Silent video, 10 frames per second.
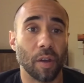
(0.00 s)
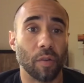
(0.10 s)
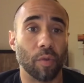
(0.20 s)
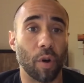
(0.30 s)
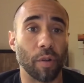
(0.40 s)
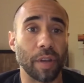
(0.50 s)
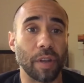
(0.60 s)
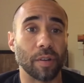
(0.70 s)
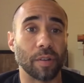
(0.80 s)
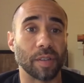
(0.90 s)
role
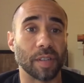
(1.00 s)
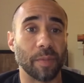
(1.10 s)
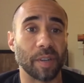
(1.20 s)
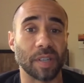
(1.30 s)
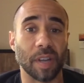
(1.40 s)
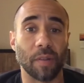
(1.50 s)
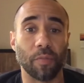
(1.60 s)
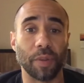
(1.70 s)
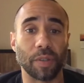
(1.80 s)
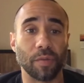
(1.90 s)
here to some extent will
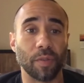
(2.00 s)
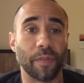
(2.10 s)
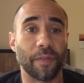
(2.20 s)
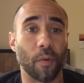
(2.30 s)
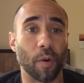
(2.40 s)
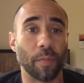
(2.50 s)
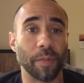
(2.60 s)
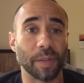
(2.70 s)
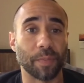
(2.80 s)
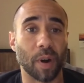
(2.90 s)
be to inform
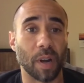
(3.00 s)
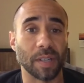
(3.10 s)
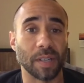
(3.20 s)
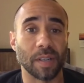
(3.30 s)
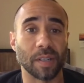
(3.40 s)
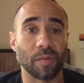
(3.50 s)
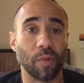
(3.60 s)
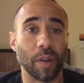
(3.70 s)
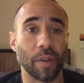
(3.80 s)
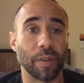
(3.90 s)
this process
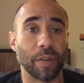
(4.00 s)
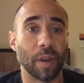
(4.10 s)
with